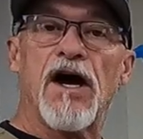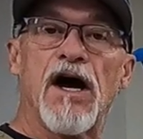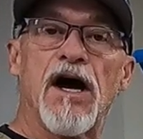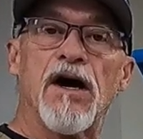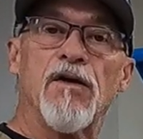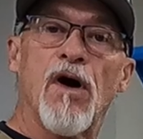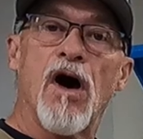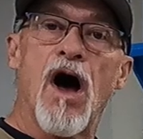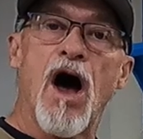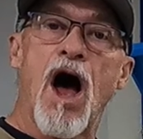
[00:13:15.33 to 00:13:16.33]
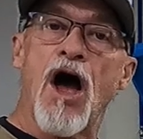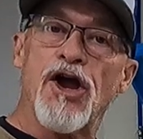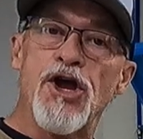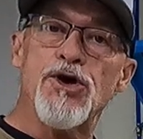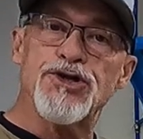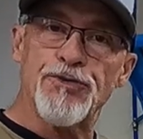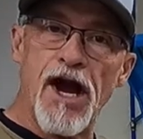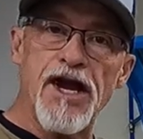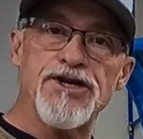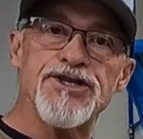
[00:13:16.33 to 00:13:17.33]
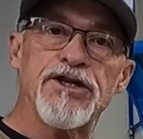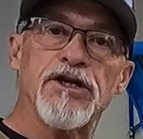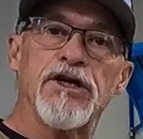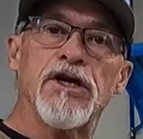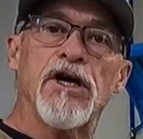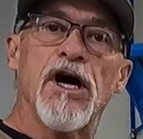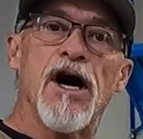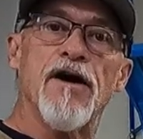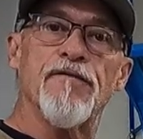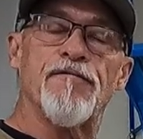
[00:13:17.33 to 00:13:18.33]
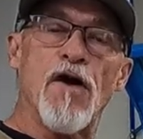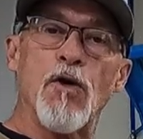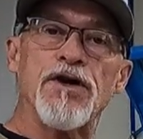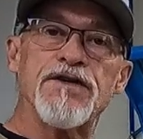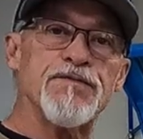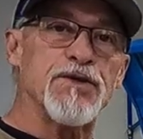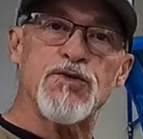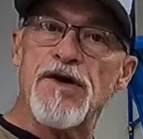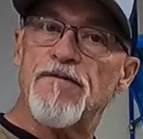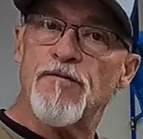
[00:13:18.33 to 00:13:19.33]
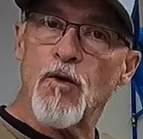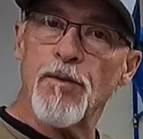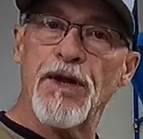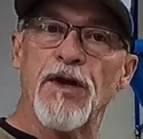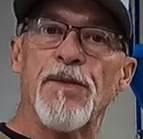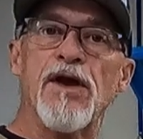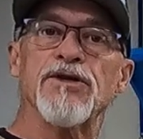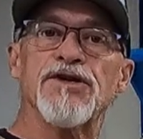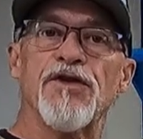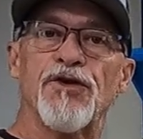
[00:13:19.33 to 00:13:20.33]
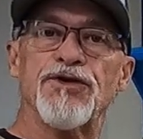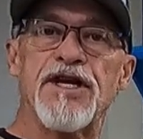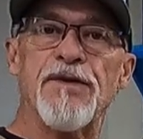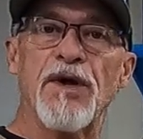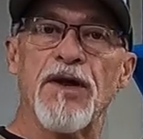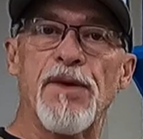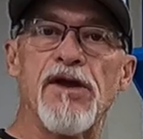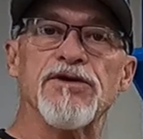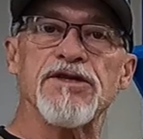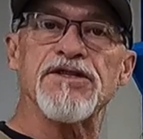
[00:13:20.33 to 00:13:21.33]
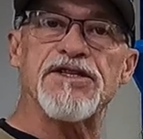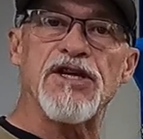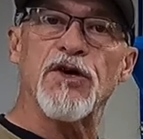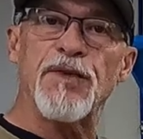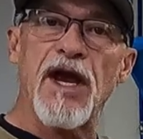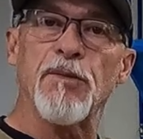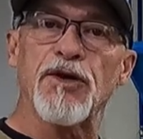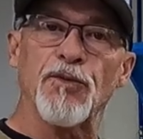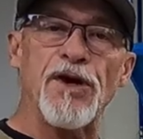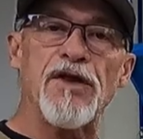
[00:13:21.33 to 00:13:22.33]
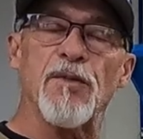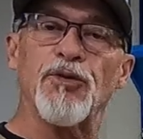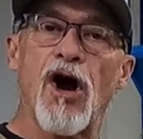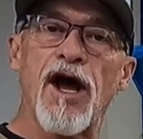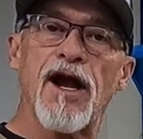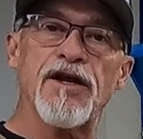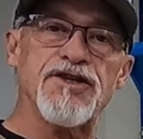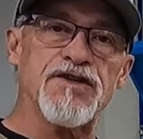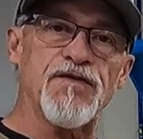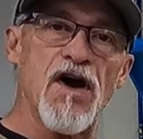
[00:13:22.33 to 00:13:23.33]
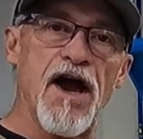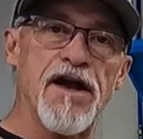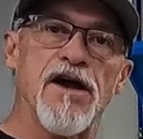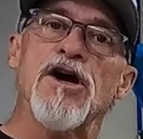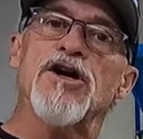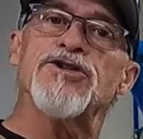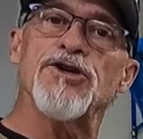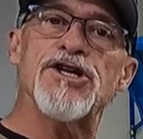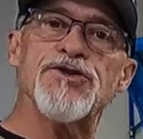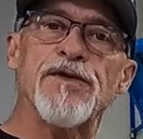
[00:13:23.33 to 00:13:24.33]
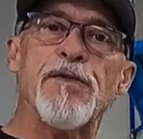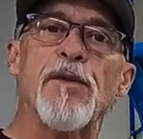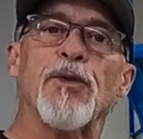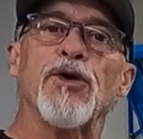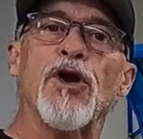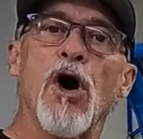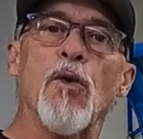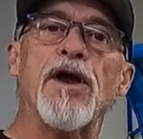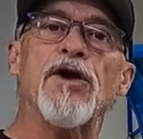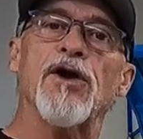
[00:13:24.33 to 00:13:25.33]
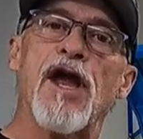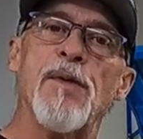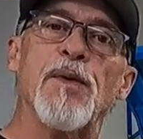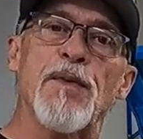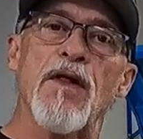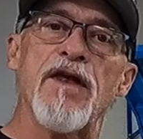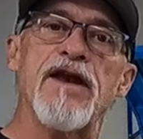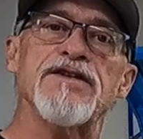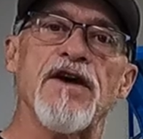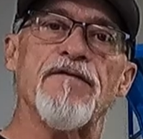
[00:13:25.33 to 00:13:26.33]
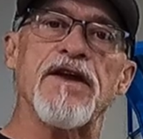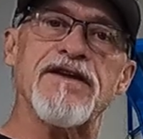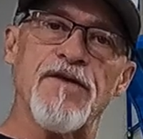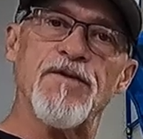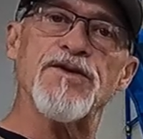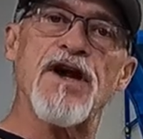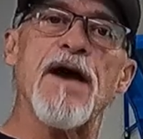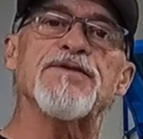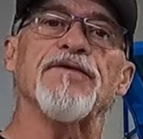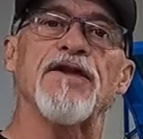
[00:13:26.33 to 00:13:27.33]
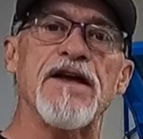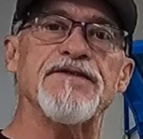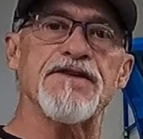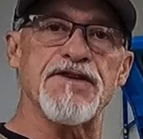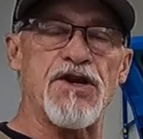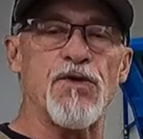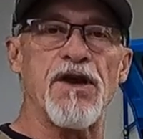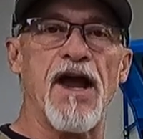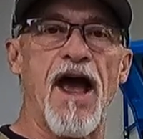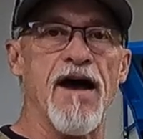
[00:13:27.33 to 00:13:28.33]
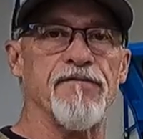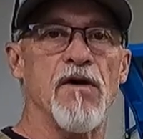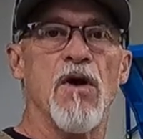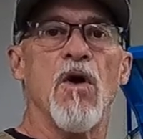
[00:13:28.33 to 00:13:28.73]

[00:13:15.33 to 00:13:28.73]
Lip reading: a huge range of focus between 4 millimeters and 13 millimeters and still be able to read the product just fine. So just remember, knowing your capabilities of the different types of lenses that you can have